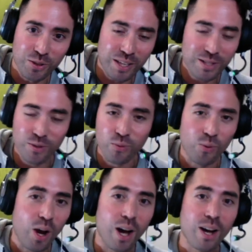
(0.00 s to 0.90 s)
That's the
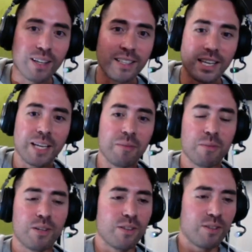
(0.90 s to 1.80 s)
wrong game.
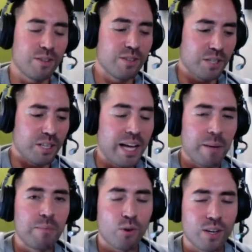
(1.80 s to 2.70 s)
There, there's a lot
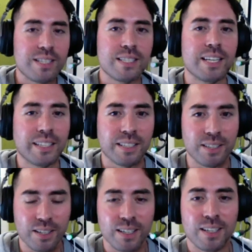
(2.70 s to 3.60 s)
more at stake
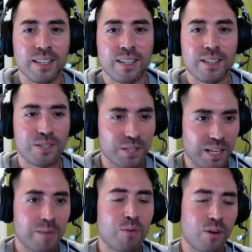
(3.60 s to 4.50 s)
here. There's a
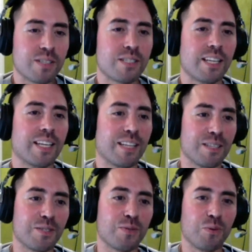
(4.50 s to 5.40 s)
lot more at stake, and
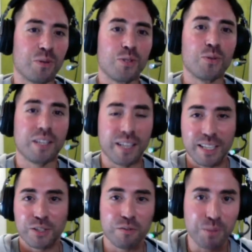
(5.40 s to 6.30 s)
this is what we're doing at
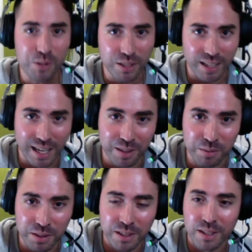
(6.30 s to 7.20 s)
H F Music
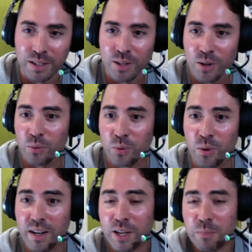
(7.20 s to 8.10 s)
Academy. We
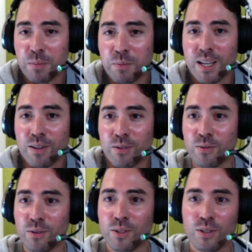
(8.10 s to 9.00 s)
want to help people out.
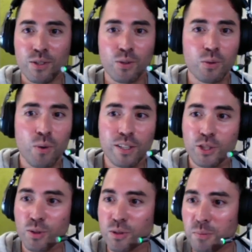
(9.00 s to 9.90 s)
You know, we want to
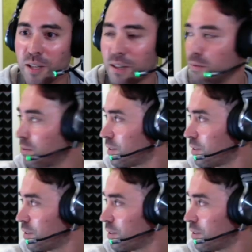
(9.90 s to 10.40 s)
show some love.